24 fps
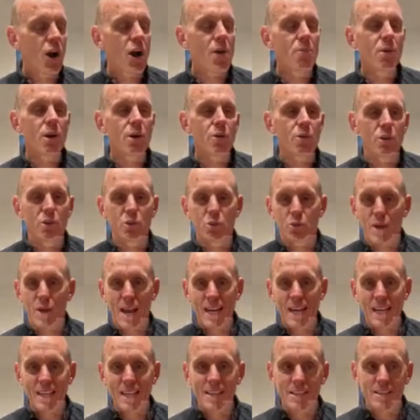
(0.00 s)
I'm not going to do
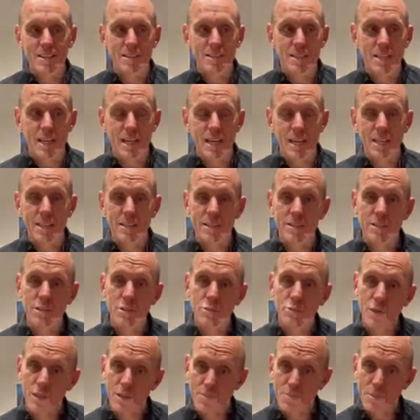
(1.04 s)
anything today, and this
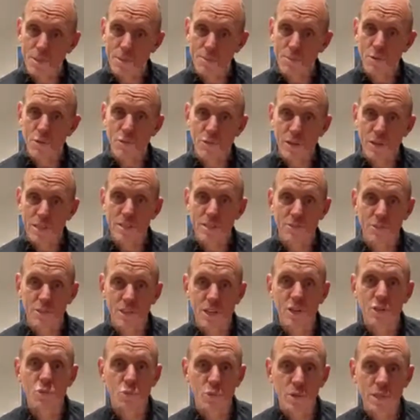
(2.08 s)
is where the minimal effective
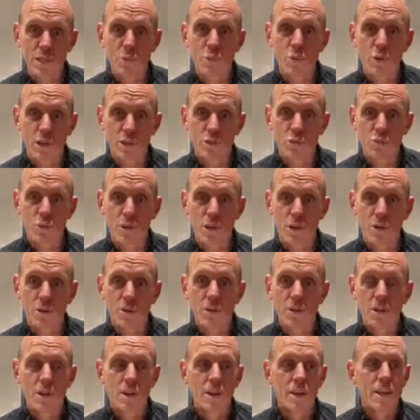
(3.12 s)
dose really works
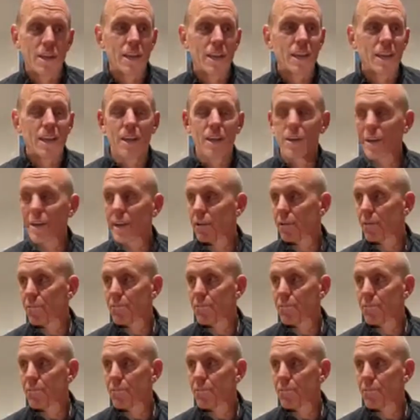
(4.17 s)
well. You know,